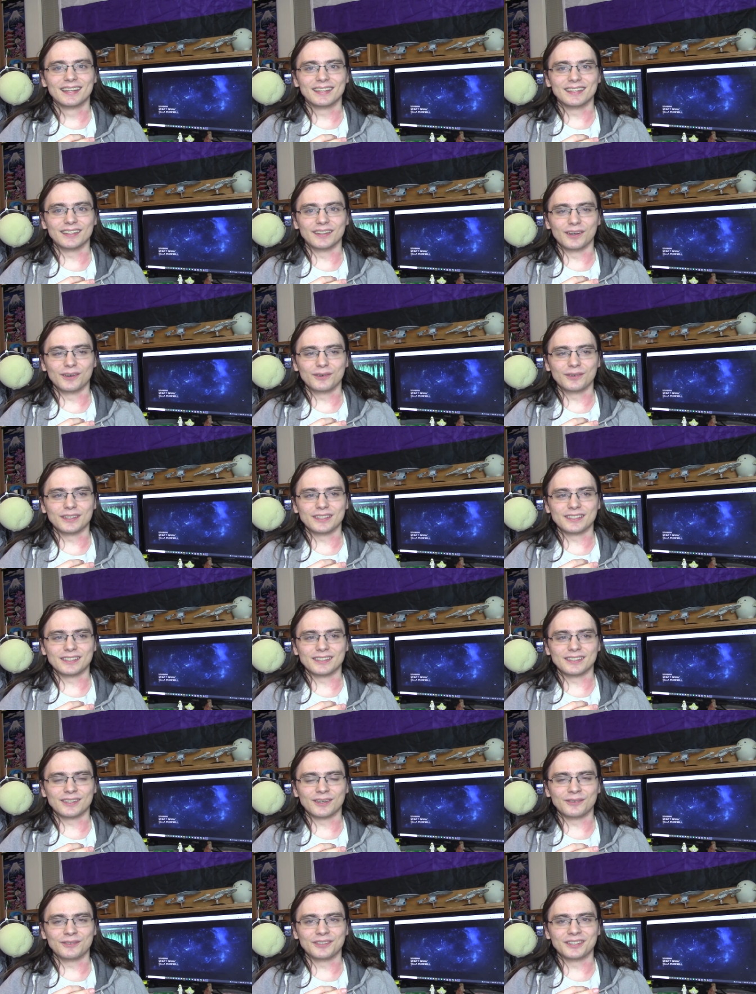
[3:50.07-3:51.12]
You know, it's
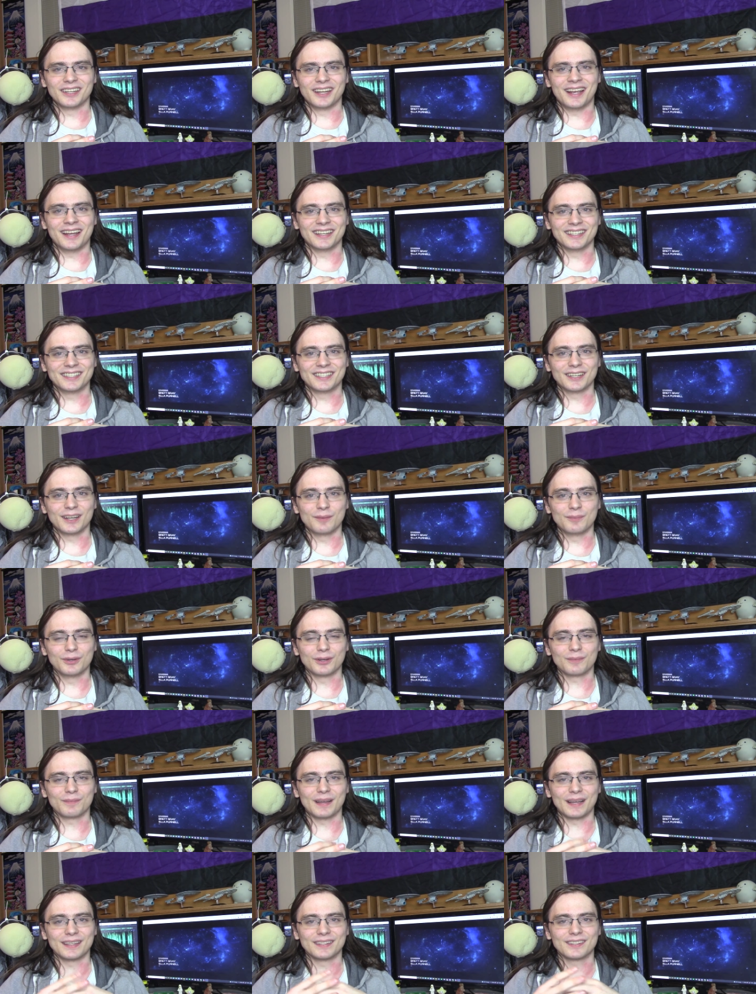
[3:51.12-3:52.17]
don't judge a
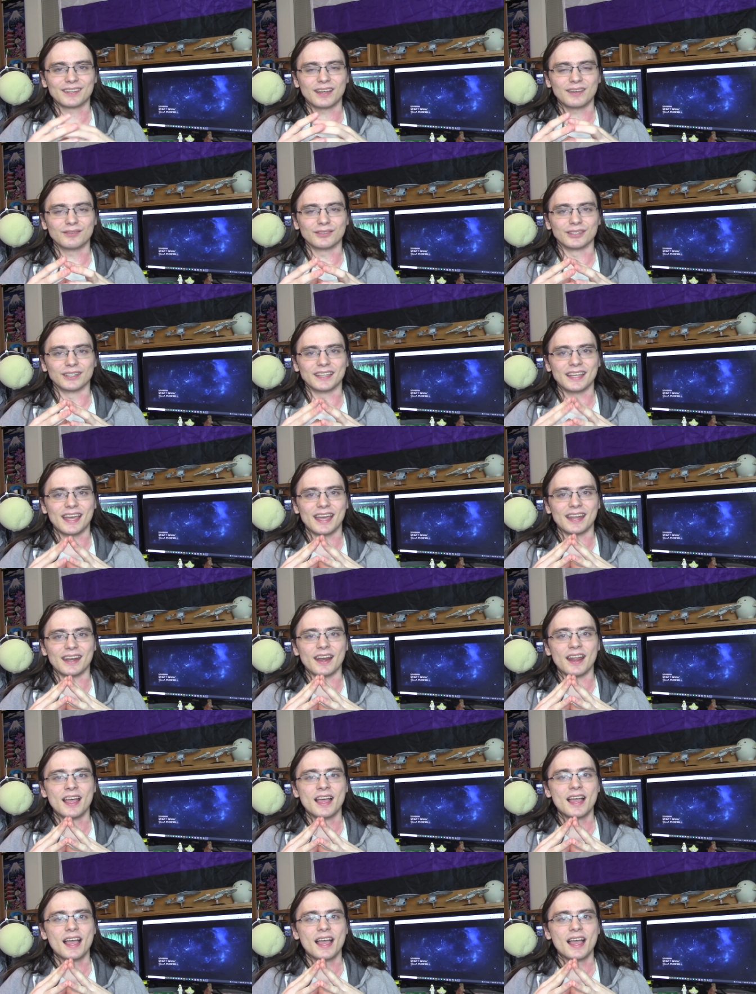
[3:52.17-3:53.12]
book by its cover again.